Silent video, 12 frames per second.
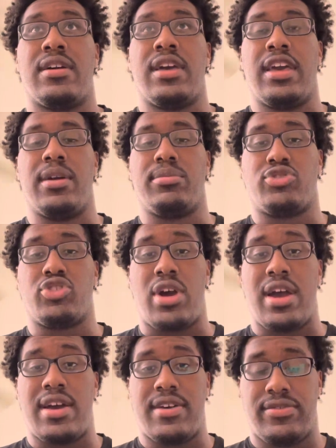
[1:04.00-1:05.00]
hip
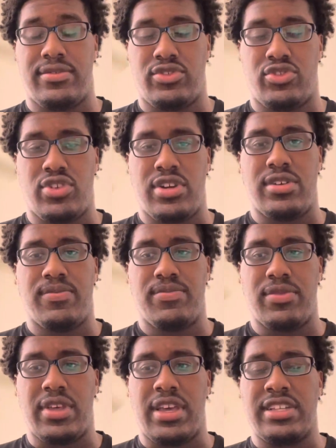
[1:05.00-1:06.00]
drive drill,
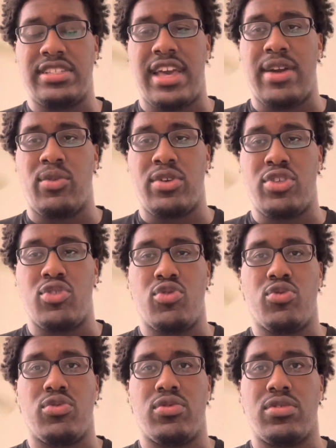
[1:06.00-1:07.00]
is that when
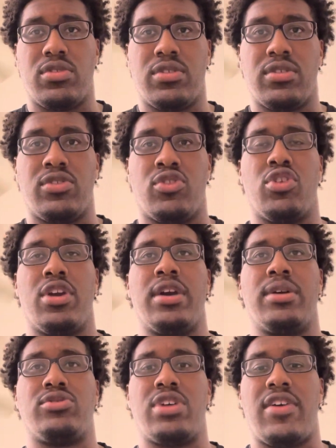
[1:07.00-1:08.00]
you do your
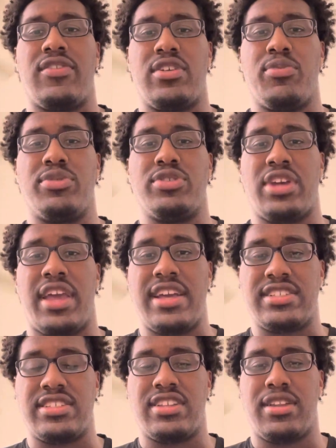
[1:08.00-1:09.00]
hip drive and you put your
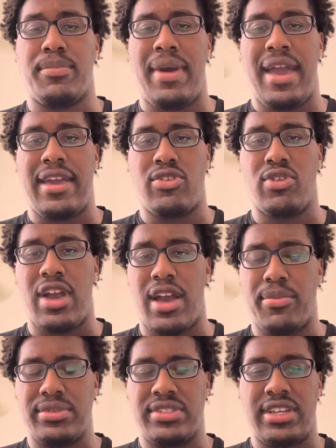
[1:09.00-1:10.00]
hands into the bag, you gotta
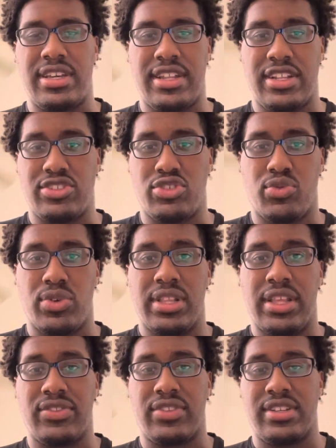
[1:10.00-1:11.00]
pretend that you really
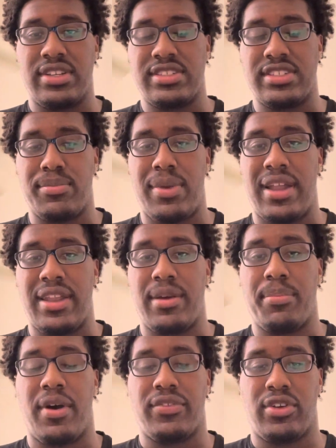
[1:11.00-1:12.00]
lifting somebody
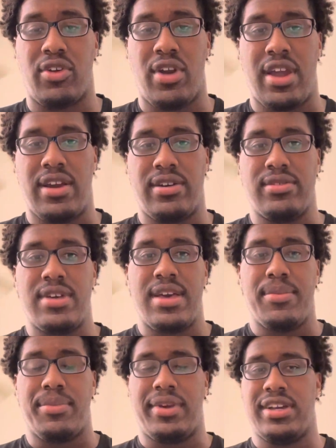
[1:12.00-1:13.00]
up off the ground,
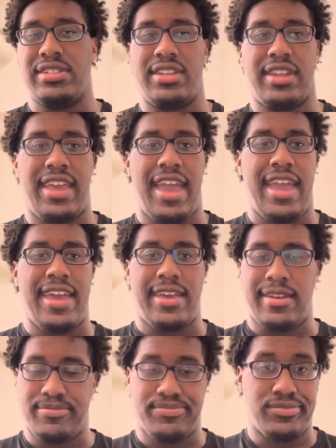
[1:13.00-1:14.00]
because in the
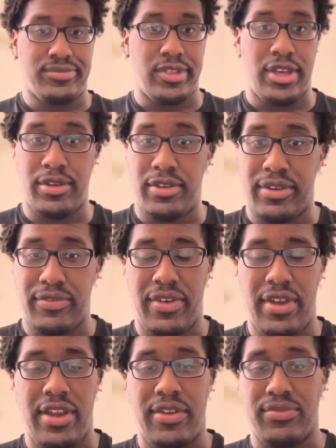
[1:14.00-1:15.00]
game it can
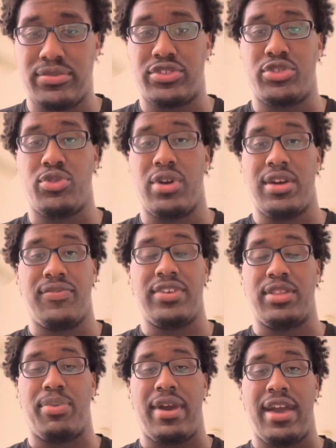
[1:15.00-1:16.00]
vary from
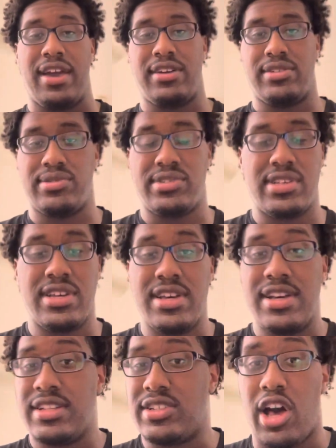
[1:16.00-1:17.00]
250 pounds
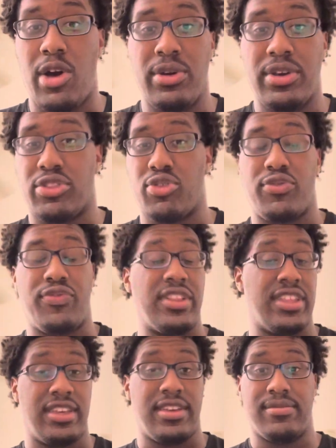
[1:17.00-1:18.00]
to all the way to
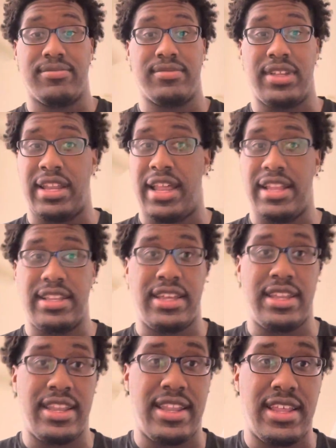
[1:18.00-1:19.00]
350,
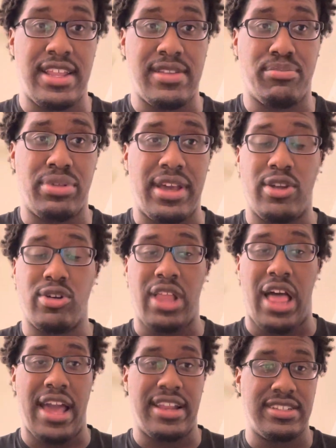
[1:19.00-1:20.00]
and playing
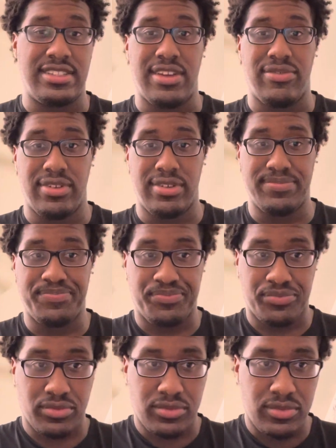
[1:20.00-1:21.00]
online is different.
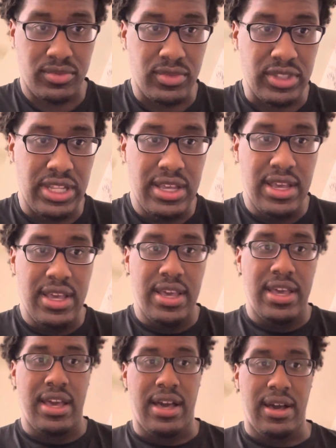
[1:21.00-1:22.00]

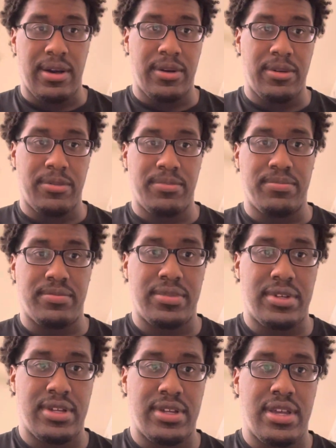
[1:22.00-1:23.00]
And
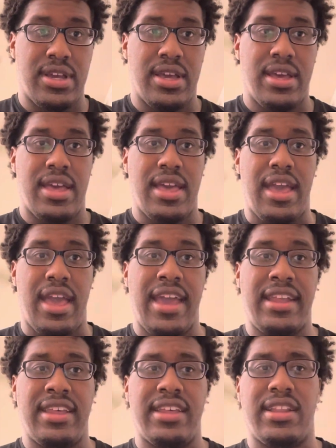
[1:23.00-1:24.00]

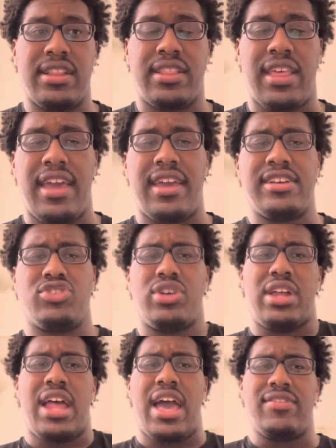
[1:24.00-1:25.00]
then the thing is, you
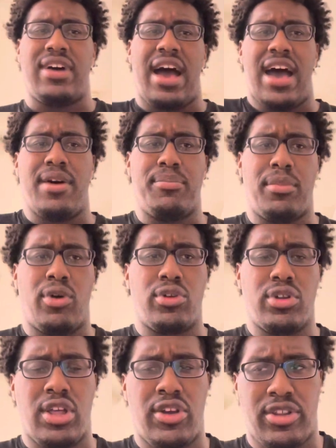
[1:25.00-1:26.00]
gotta have a high
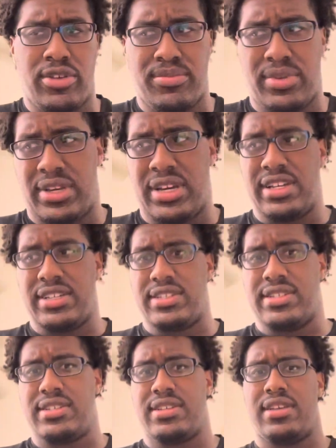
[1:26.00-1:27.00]
motor learning,
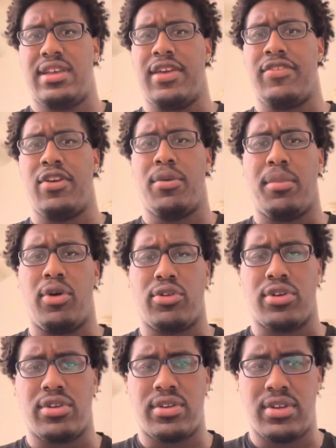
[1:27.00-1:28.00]
because if your
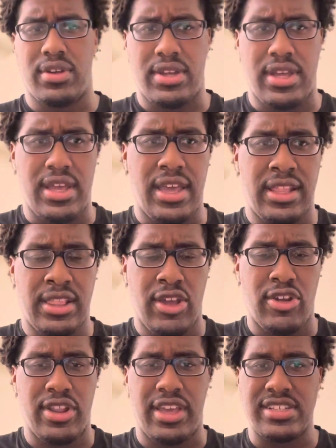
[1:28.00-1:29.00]
motor and
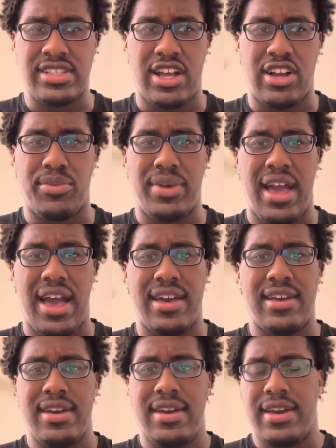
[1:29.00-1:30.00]
learning is not gonna be
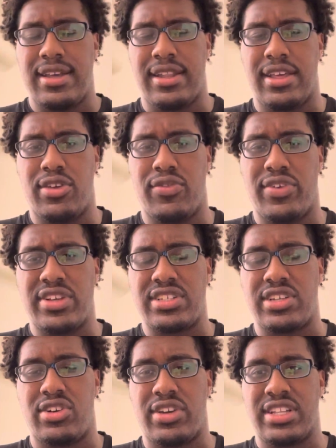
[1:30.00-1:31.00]
high, then you eventually
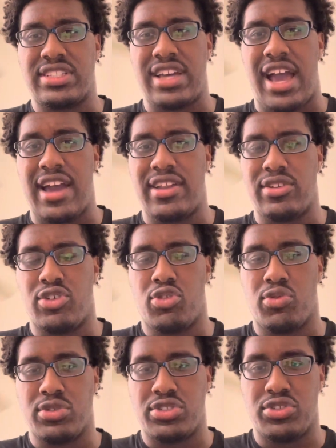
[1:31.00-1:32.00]
gonna get tired of
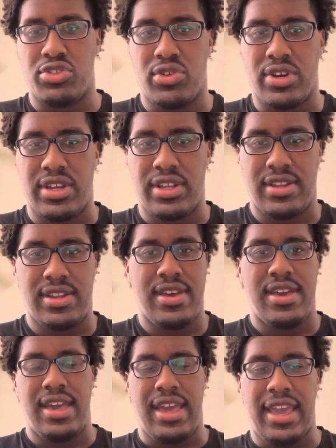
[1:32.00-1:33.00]
doing what you're doing,
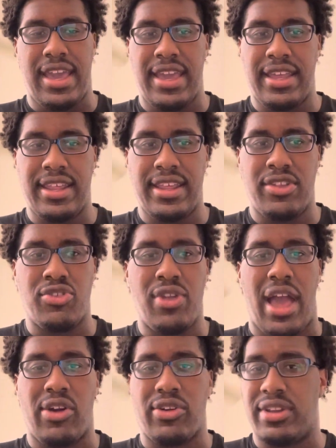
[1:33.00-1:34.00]
and then you're
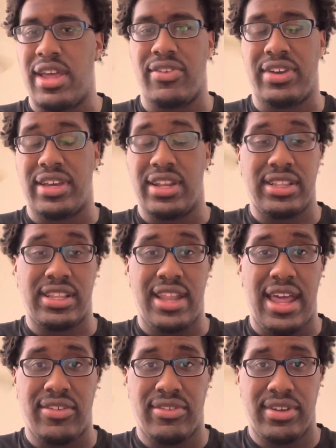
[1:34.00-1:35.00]
not gonna never get nothing
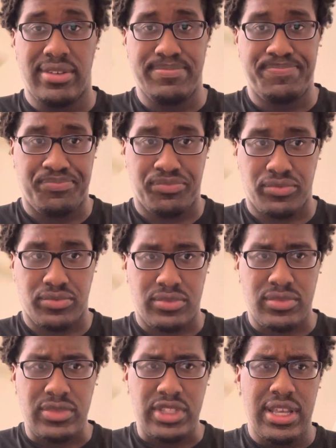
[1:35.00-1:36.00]
out of it.
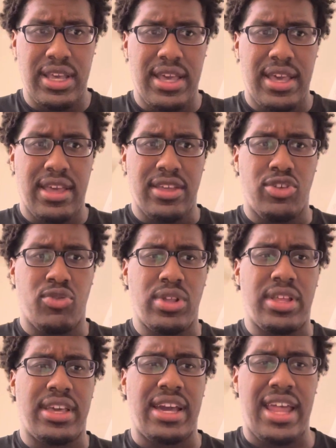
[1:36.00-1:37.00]
You
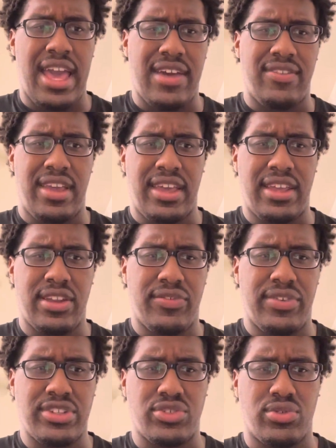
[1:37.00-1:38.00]
really gotta have the
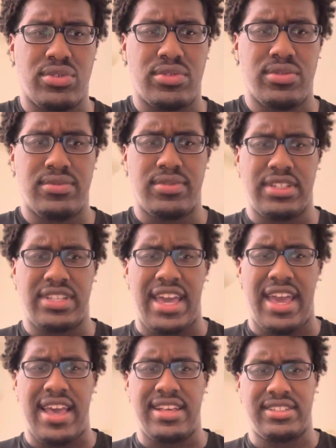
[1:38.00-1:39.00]
individual, the
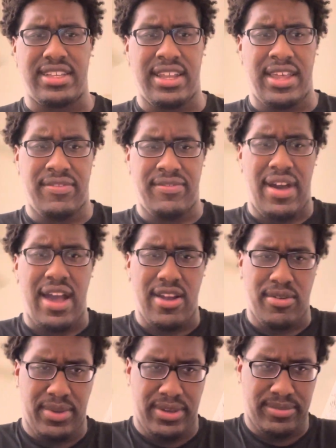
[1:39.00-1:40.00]
task, and the
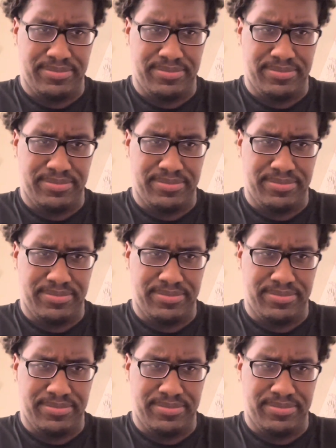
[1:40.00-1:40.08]
environment.